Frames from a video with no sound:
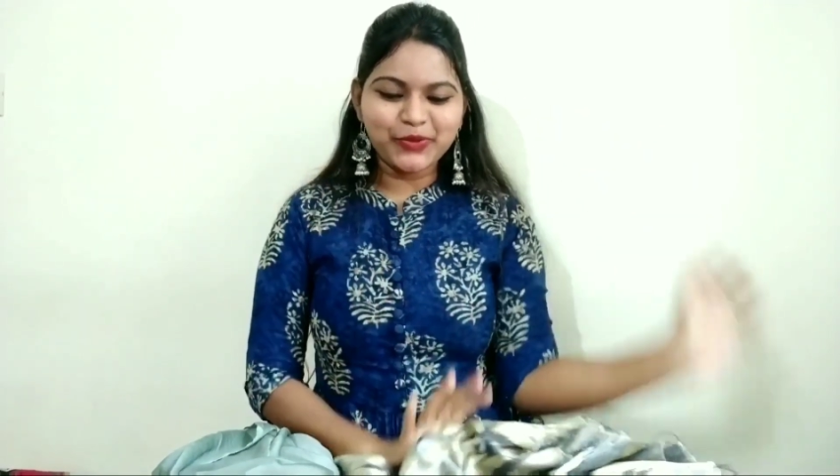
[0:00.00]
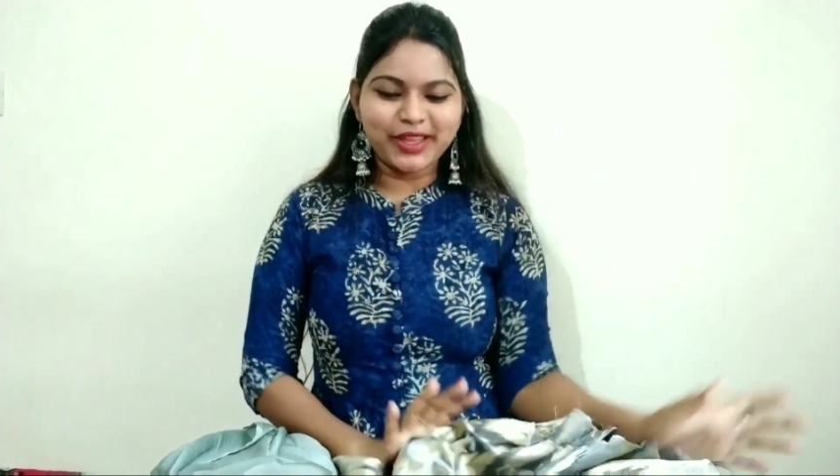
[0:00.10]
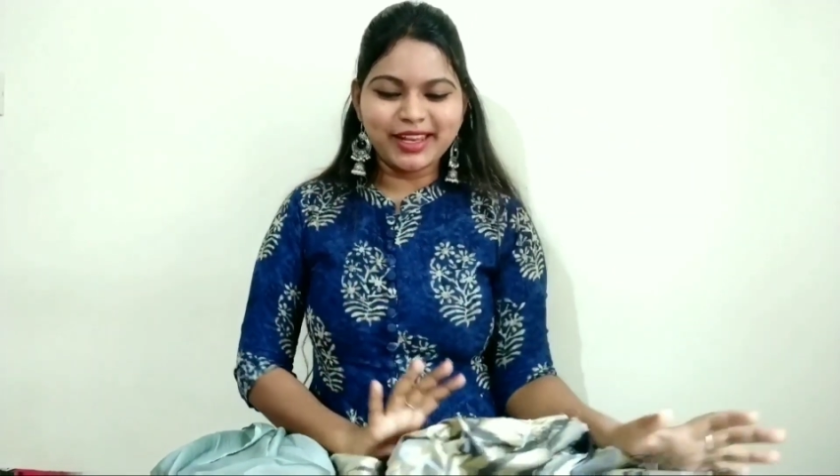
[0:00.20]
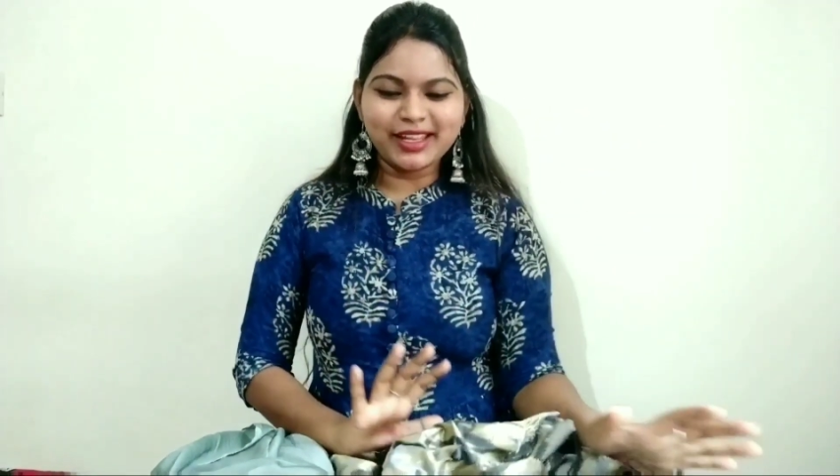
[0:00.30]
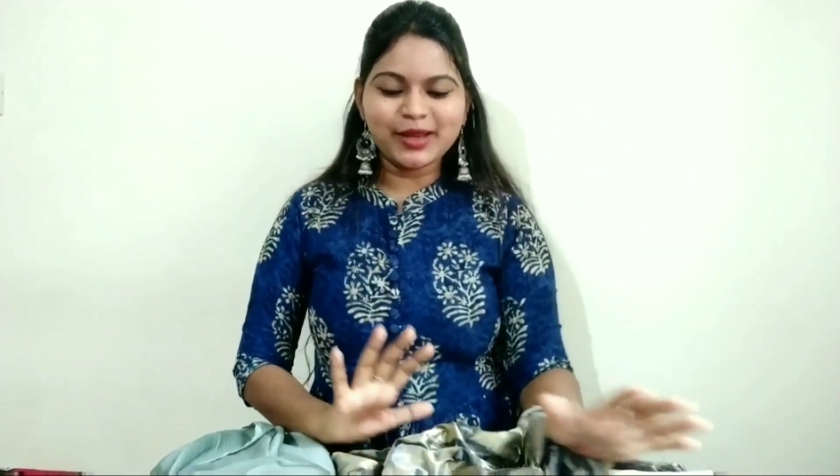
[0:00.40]

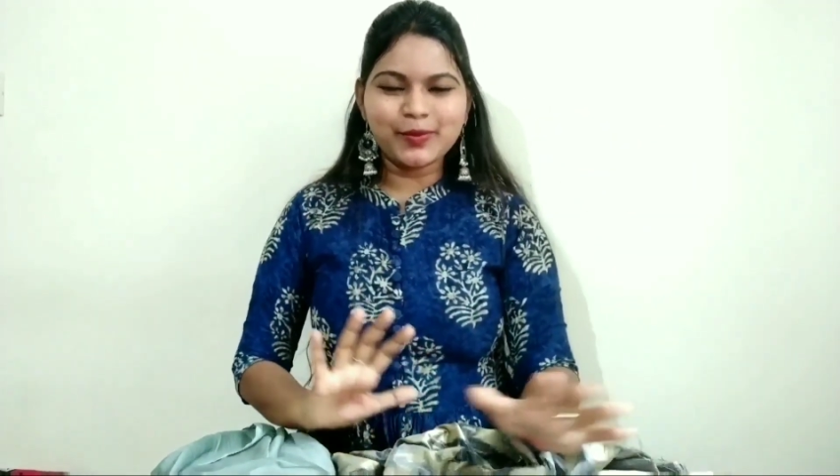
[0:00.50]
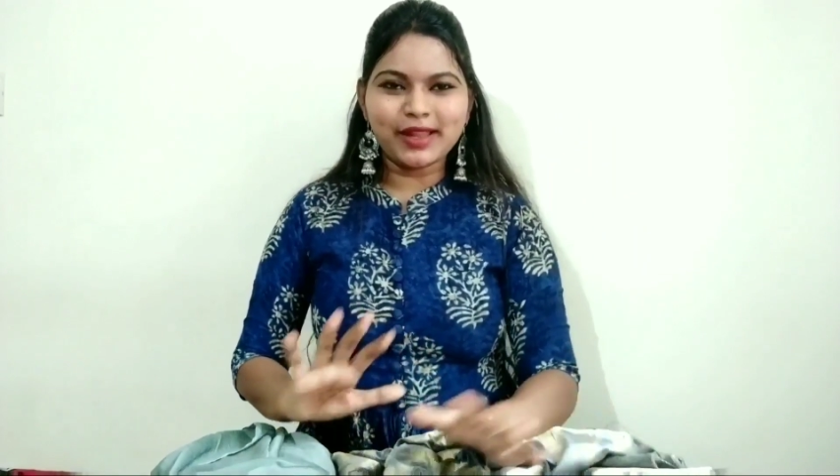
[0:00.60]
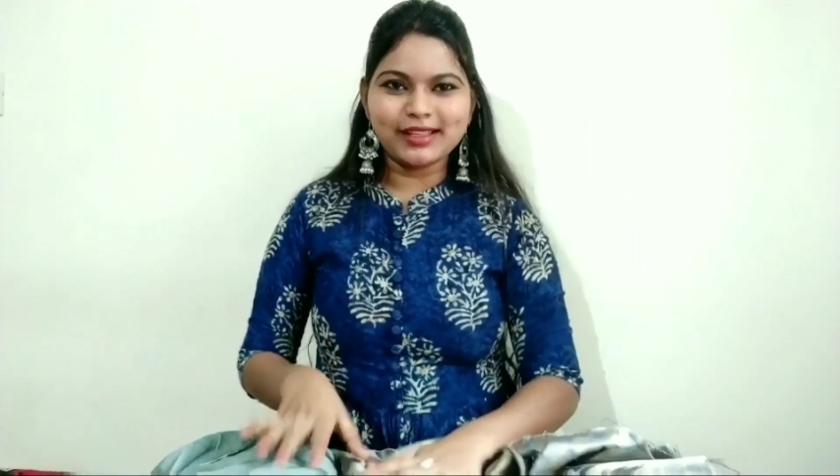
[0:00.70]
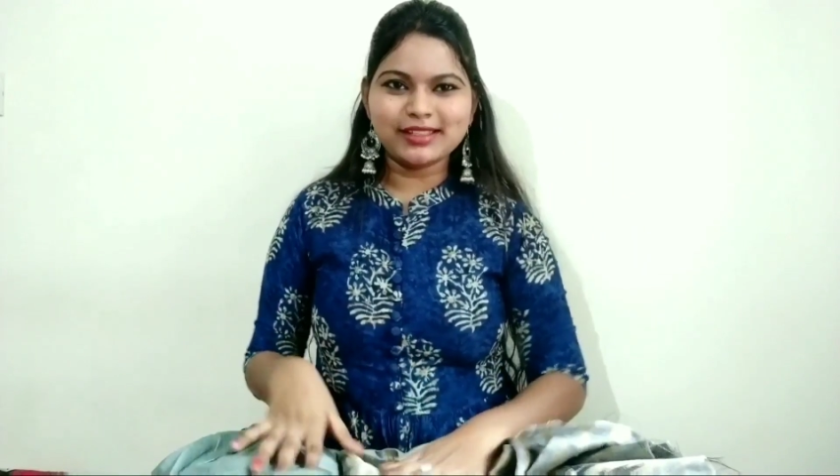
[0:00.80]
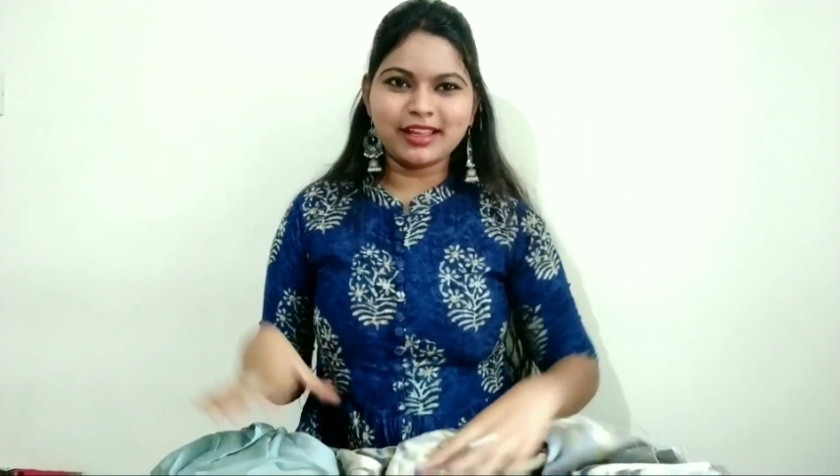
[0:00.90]
wearing a
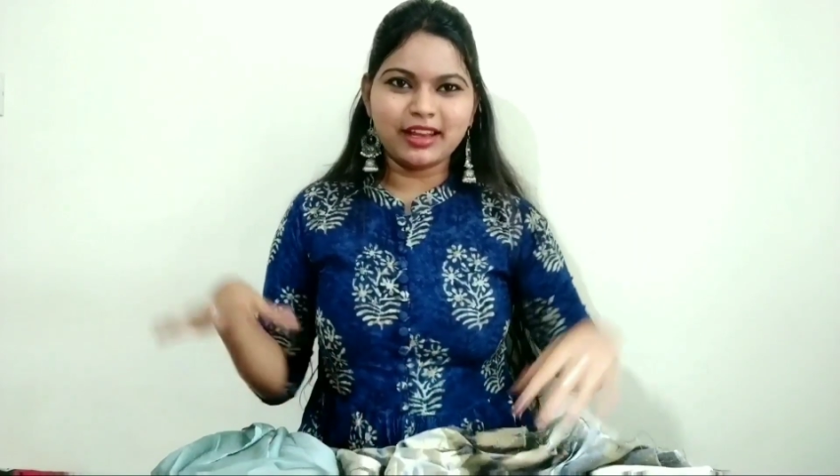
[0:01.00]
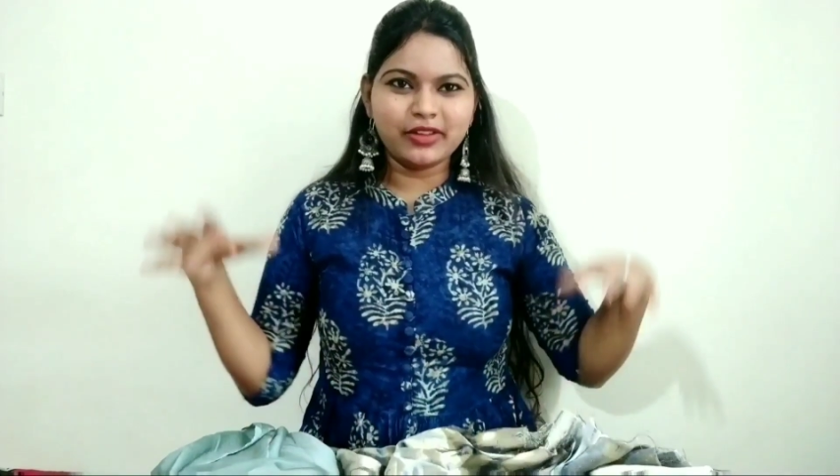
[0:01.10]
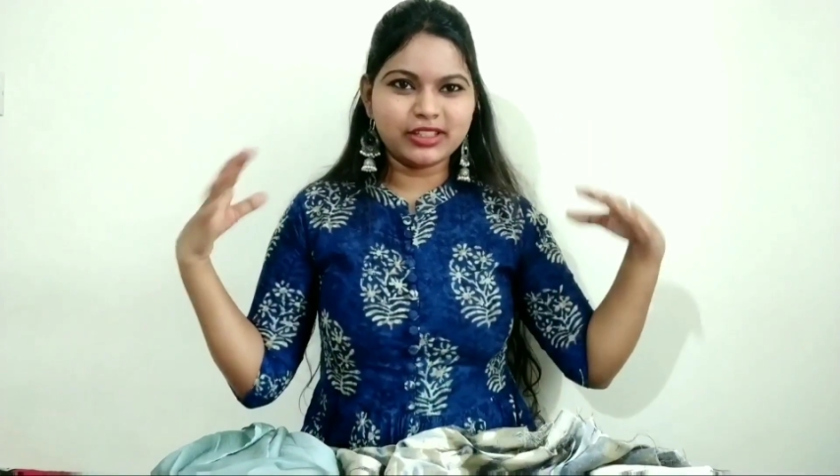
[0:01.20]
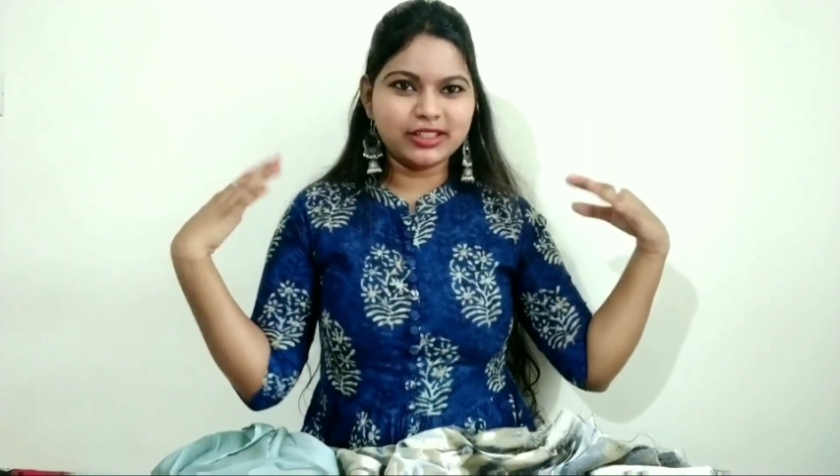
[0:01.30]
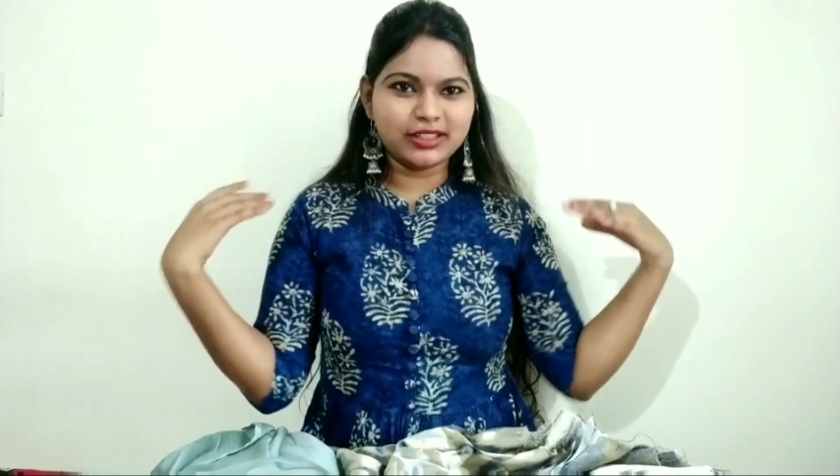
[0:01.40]
plain saree
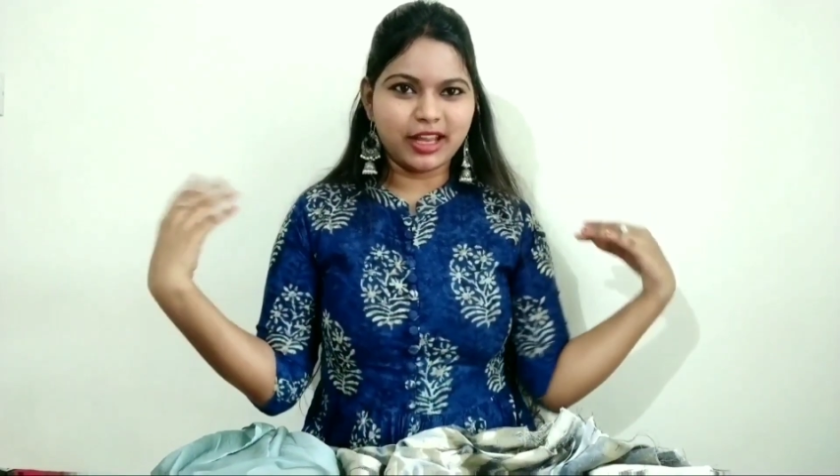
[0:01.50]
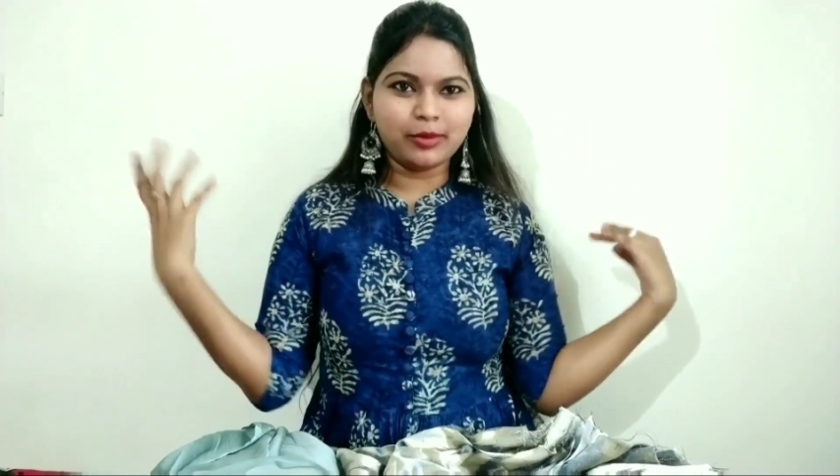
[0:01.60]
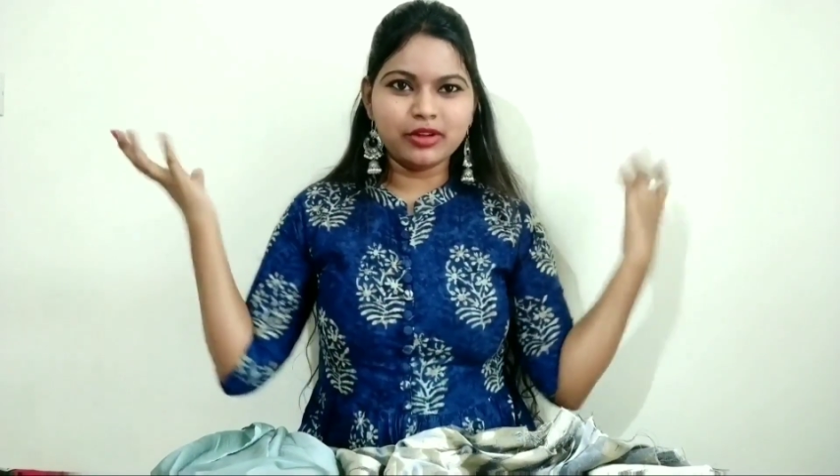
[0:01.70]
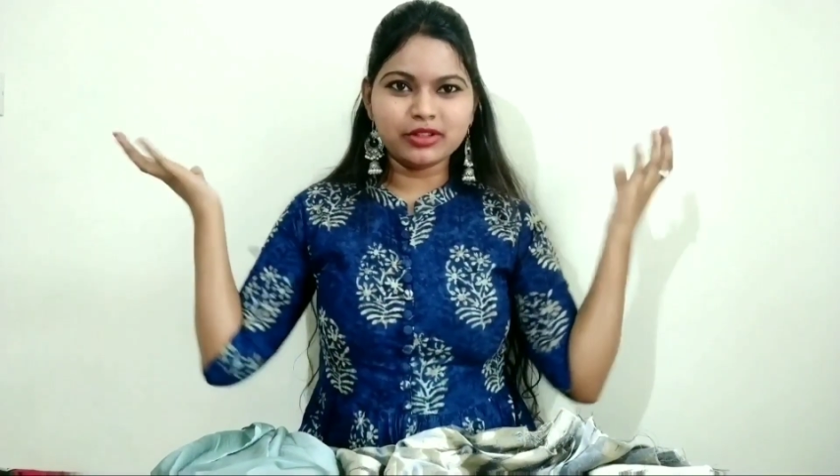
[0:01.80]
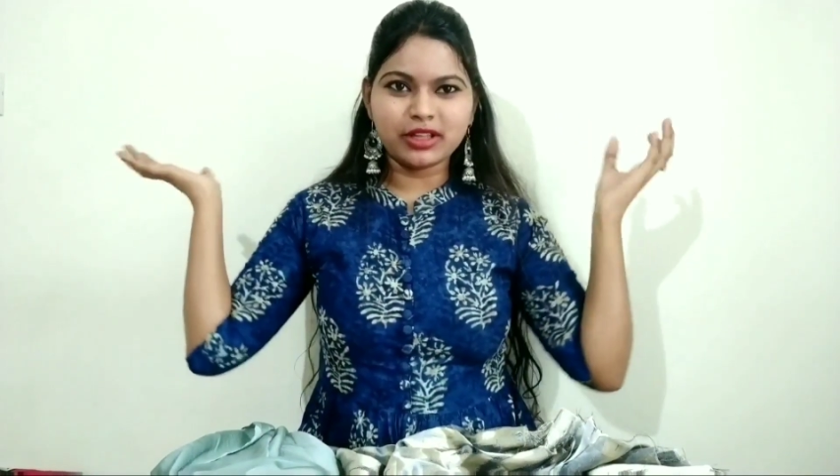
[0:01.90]
with a designer blouse,